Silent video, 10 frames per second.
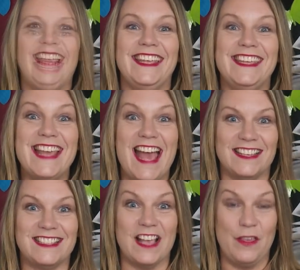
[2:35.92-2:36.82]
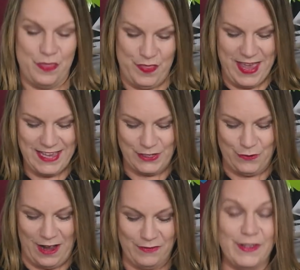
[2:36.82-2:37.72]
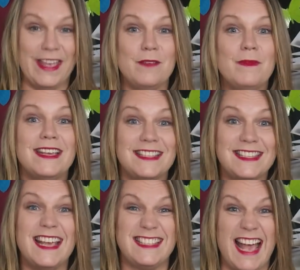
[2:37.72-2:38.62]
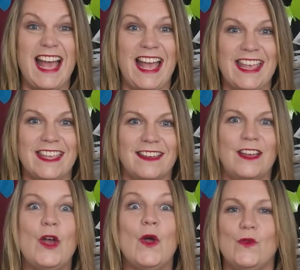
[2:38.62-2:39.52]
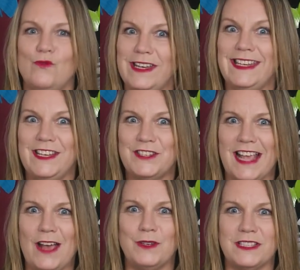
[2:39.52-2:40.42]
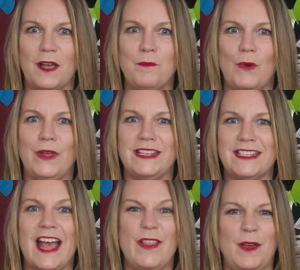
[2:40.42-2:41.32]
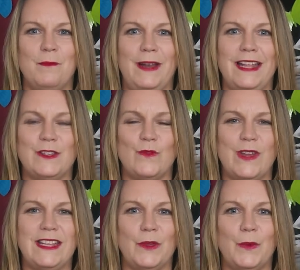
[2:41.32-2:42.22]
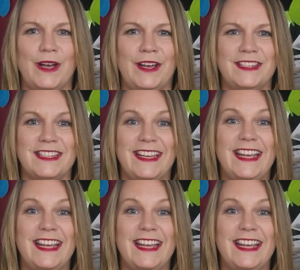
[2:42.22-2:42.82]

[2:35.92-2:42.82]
Yes, this grapheme says A. Read each sound as I point, then blend and read the word.